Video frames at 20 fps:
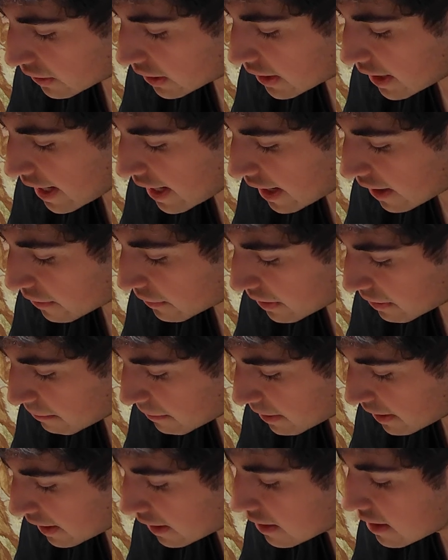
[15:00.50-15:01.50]
her
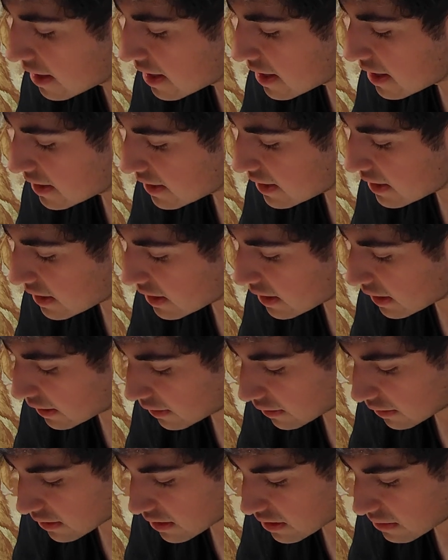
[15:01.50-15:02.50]
equanimity since the little
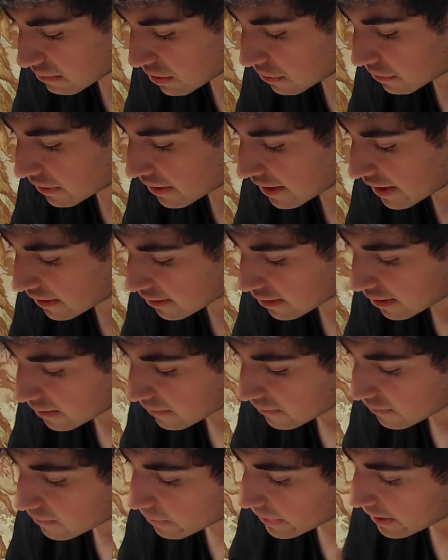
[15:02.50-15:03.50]
dispute with Heathcliff.
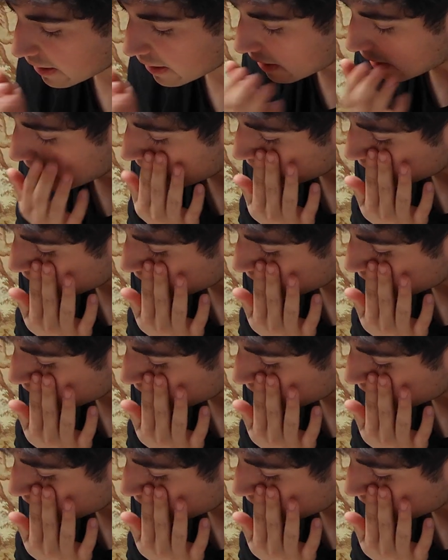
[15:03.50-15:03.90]
"I'm